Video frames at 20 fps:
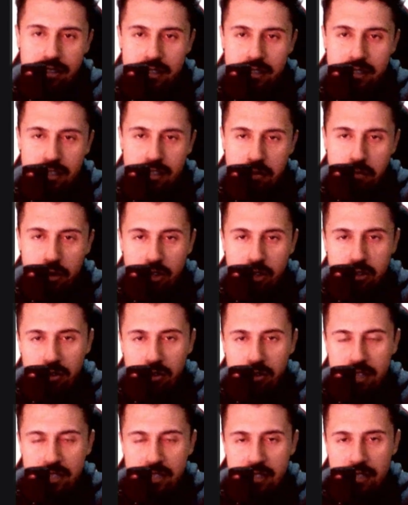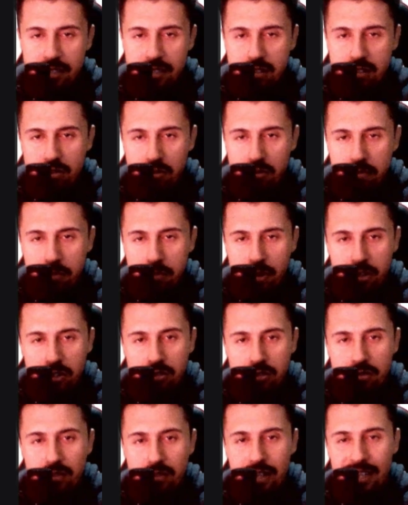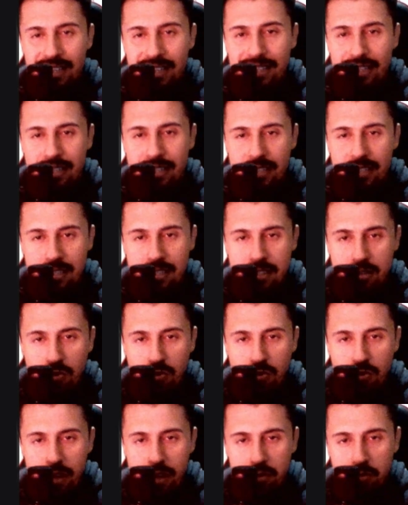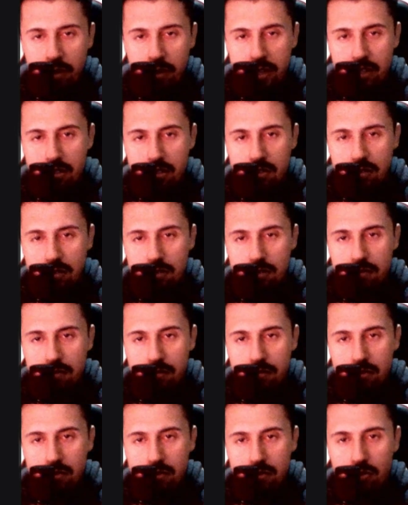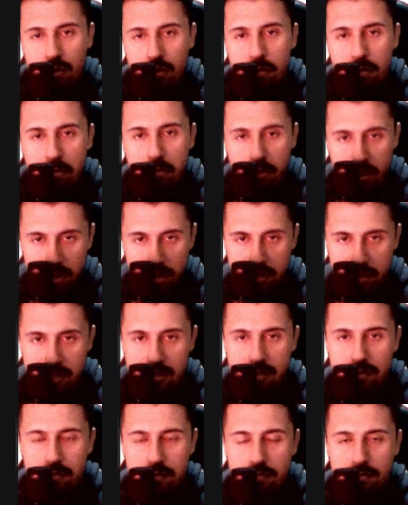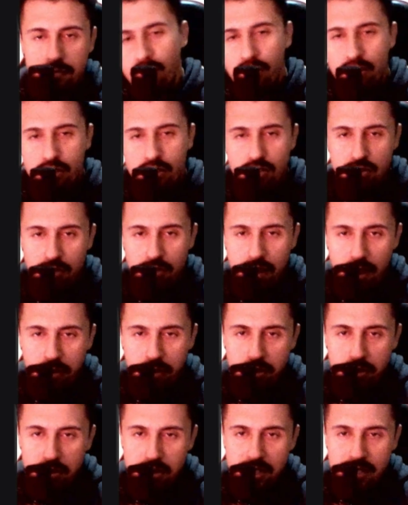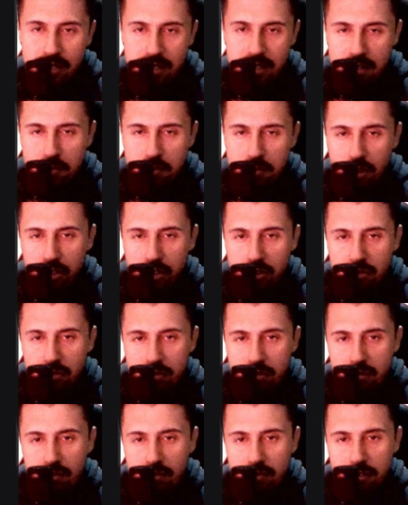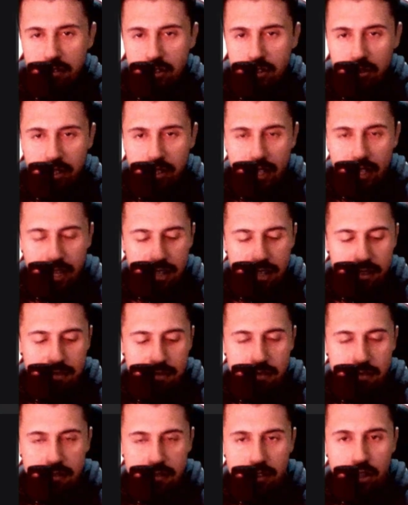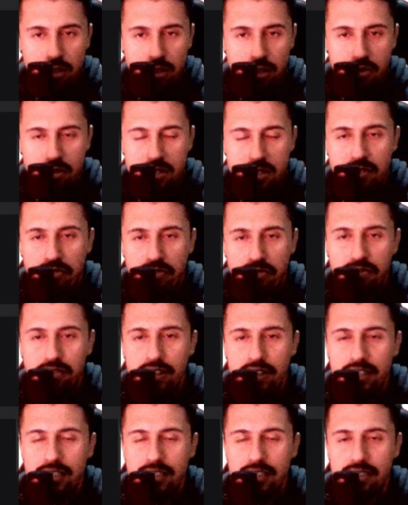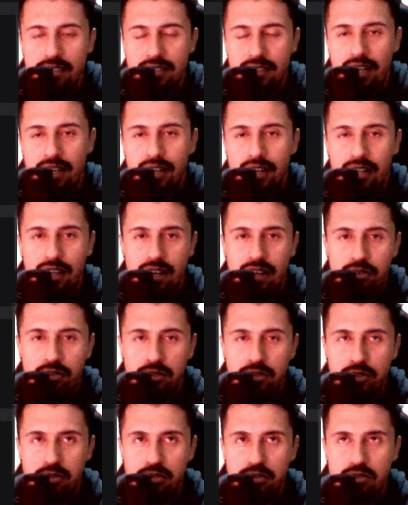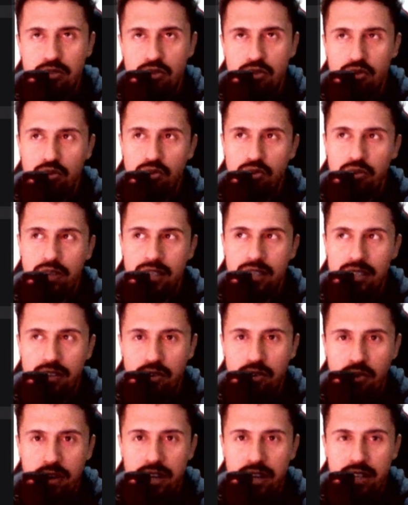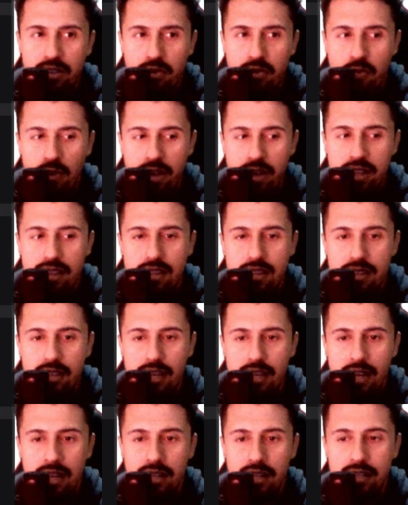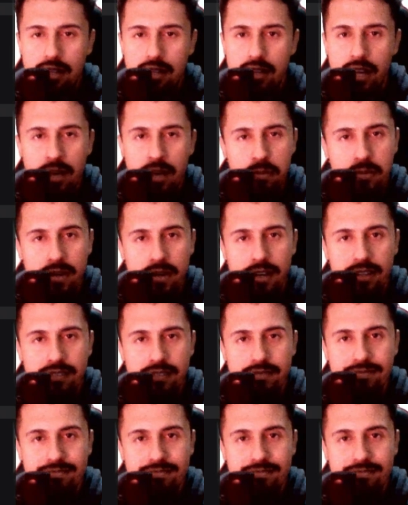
This module has this submodule, and this is the right way to import. So now using this module, you can use the functions that allow you to integrate with an API.